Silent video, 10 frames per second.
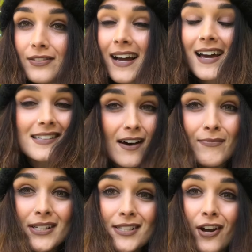Like, I love
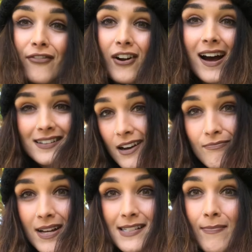my stir fry, I love
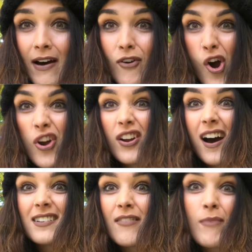my smabo,
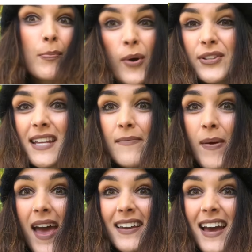I love my protein
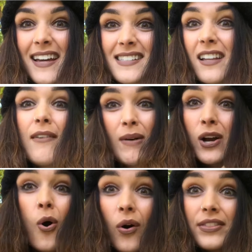pancakes, I love my
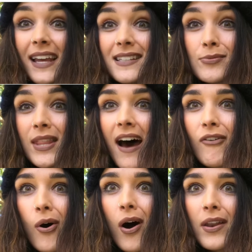corn thins with
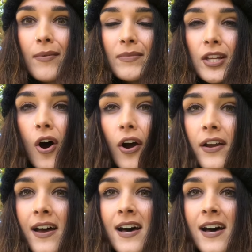avo on them, you know.